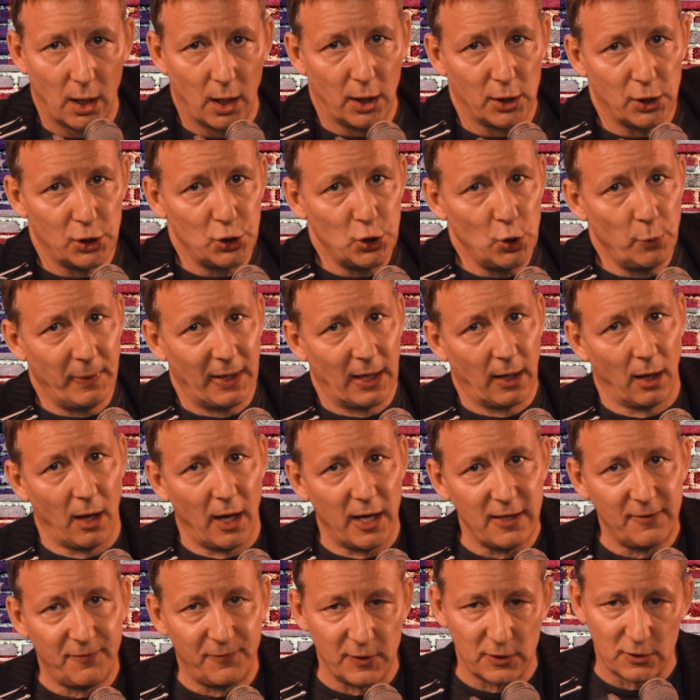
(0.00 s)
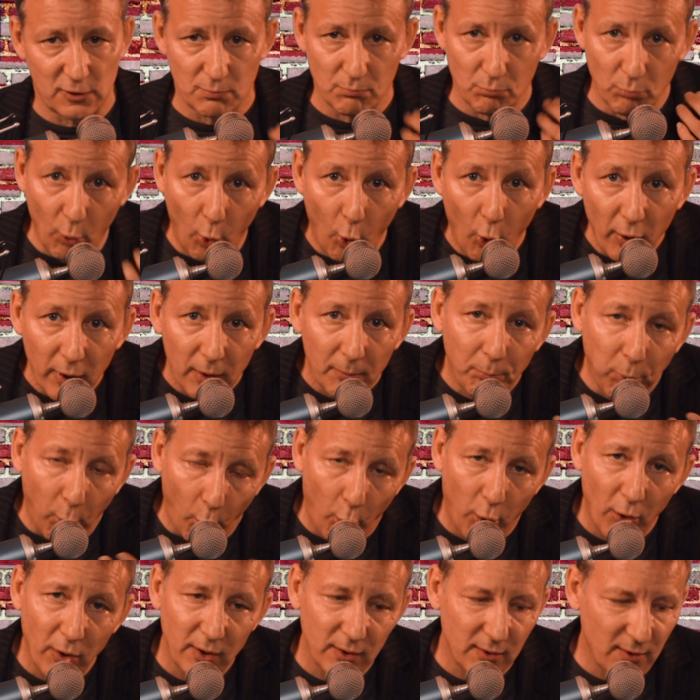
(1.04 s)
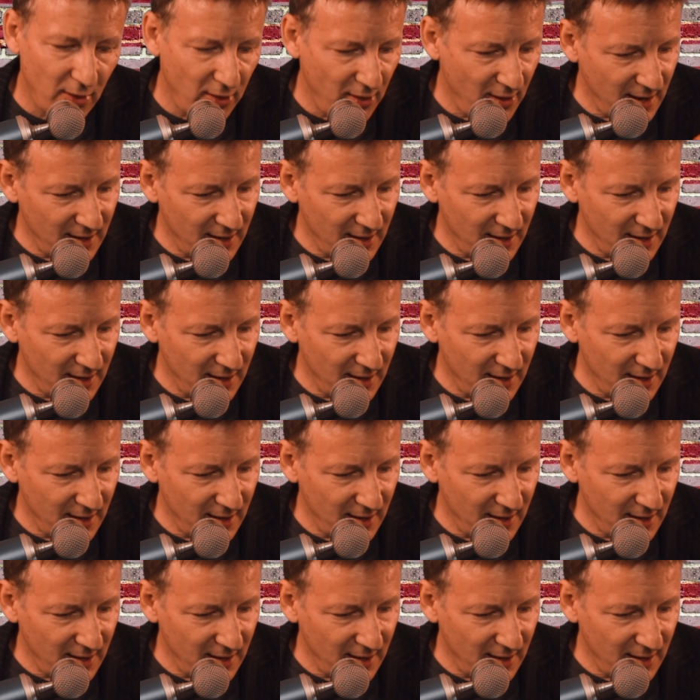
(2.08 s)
a human life is more important